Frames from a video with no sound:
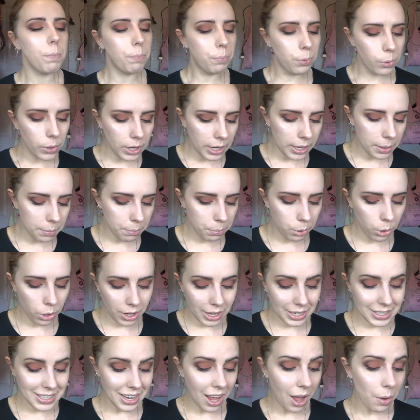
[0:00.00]
Brilliant
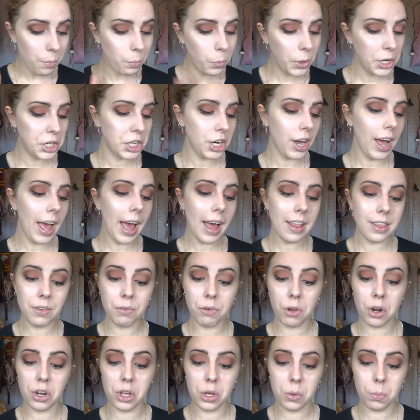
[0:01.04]
product. I wish I had the
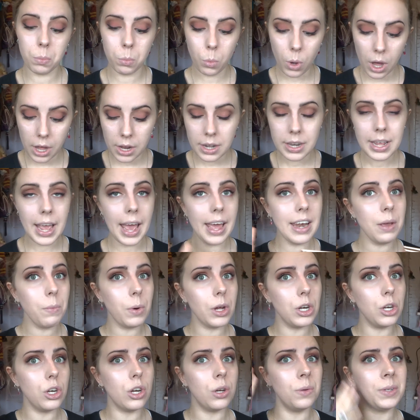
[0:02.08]
volume one.
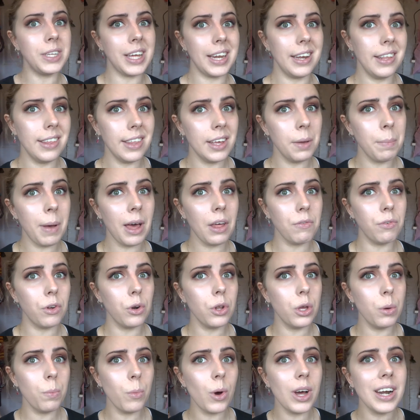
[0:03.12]
Anyone knows anything about the
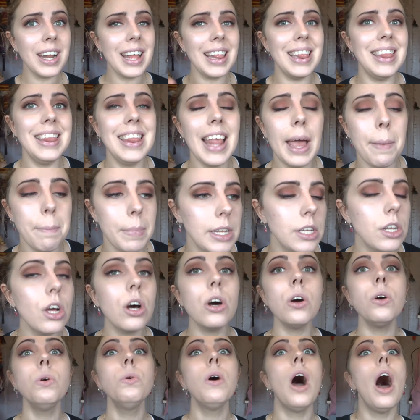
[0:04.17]
volume one, let me
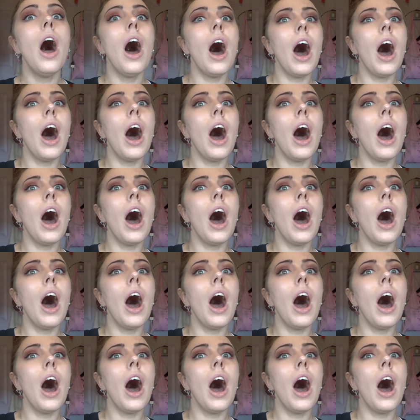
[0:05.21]
know.